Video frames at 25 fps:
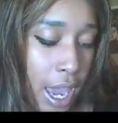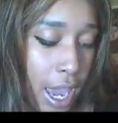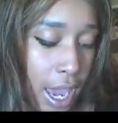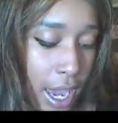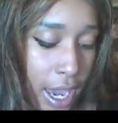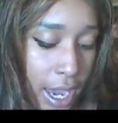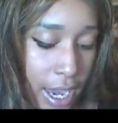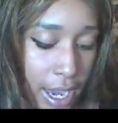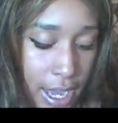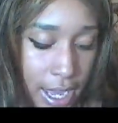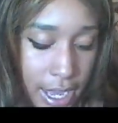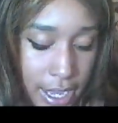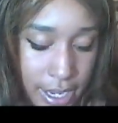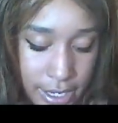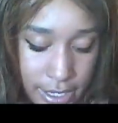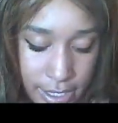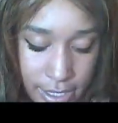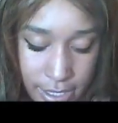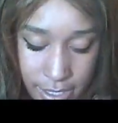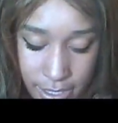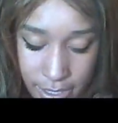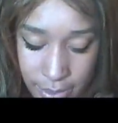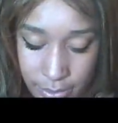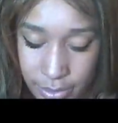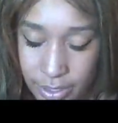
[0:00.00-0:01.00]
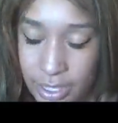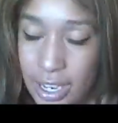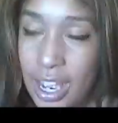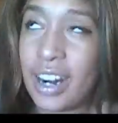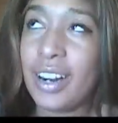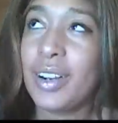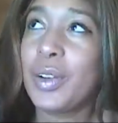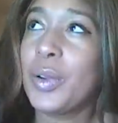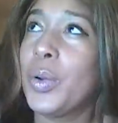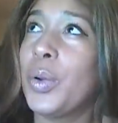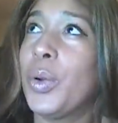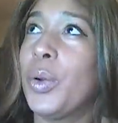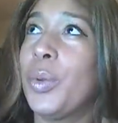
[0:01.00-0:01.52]
and it was kind
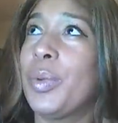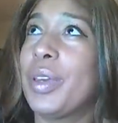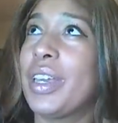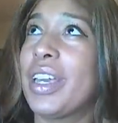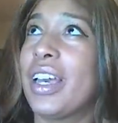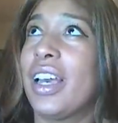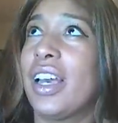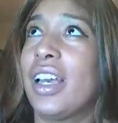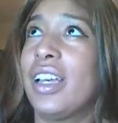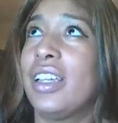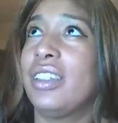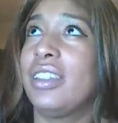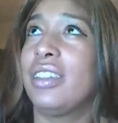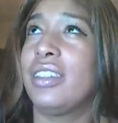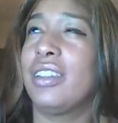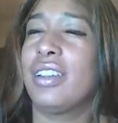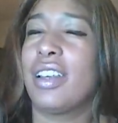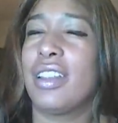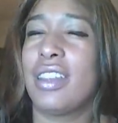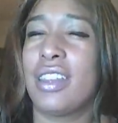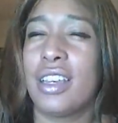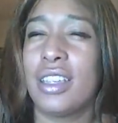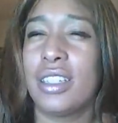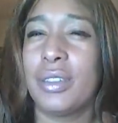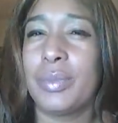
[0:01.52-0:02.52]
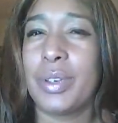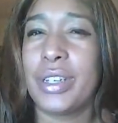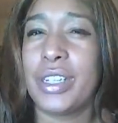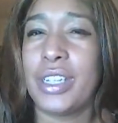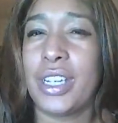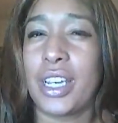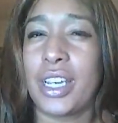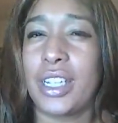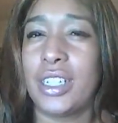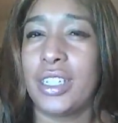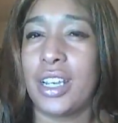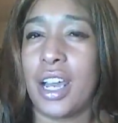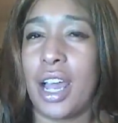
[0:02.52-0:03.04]
of cool because I think it's my
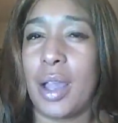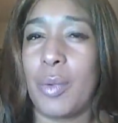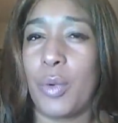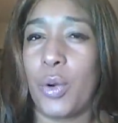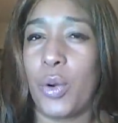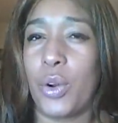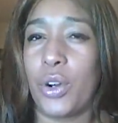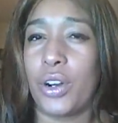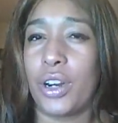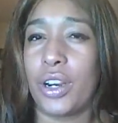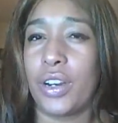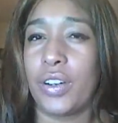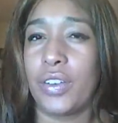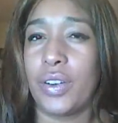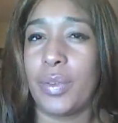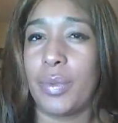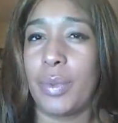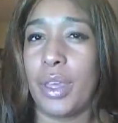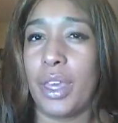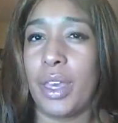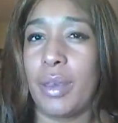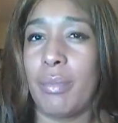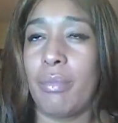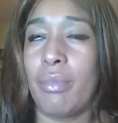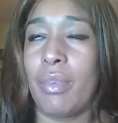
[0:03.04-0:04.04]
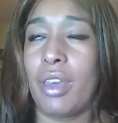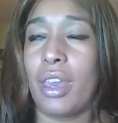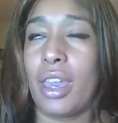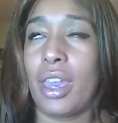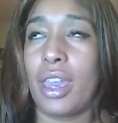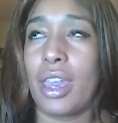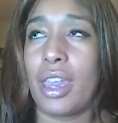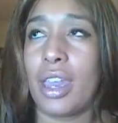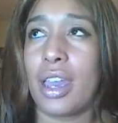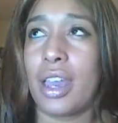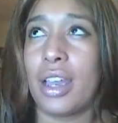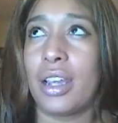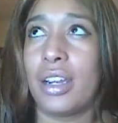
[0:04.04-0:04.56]
second time ordering from them,
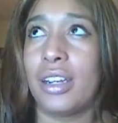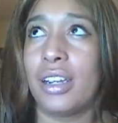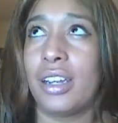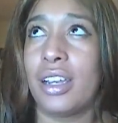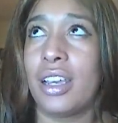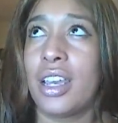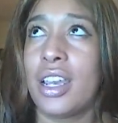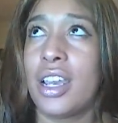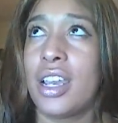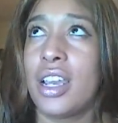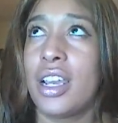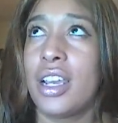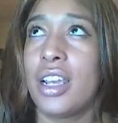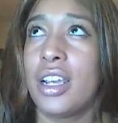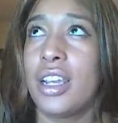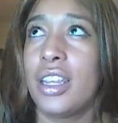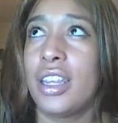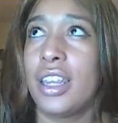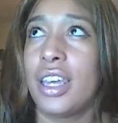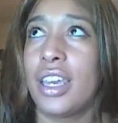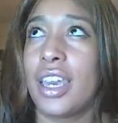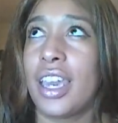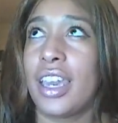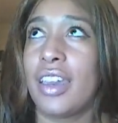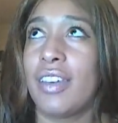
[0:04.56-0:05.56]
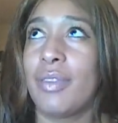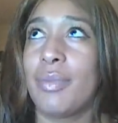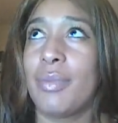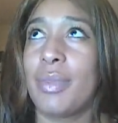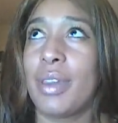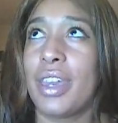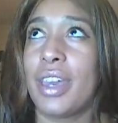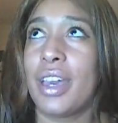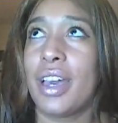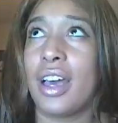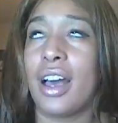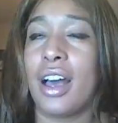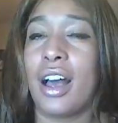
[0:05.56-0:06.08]
and they gave
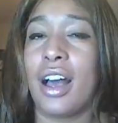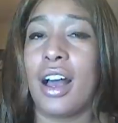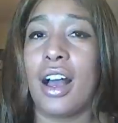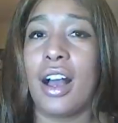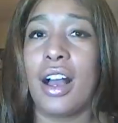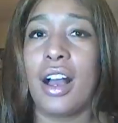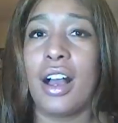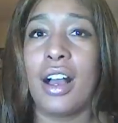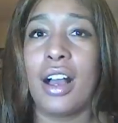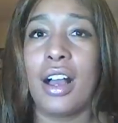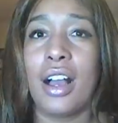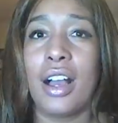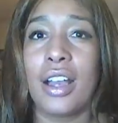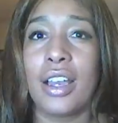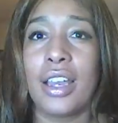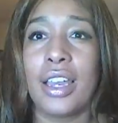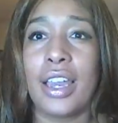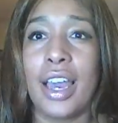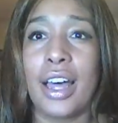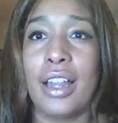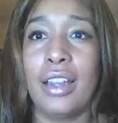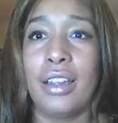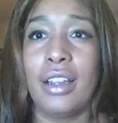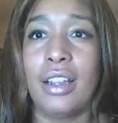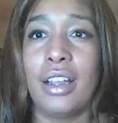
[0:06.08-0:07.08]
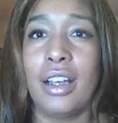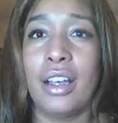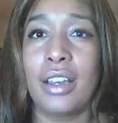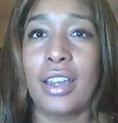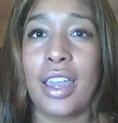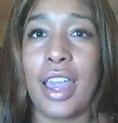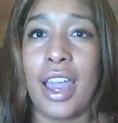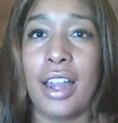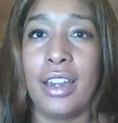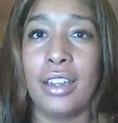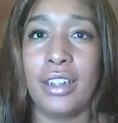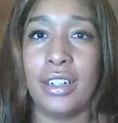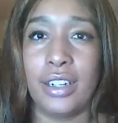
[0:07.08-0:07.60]
me a
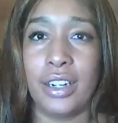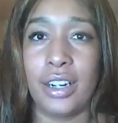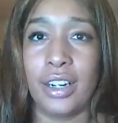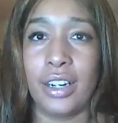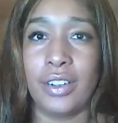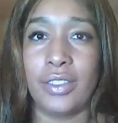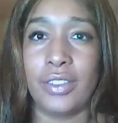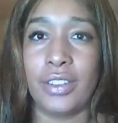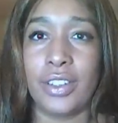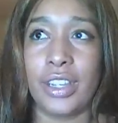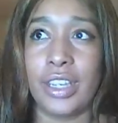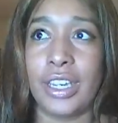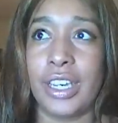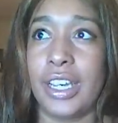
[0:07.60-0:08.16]
calendar for the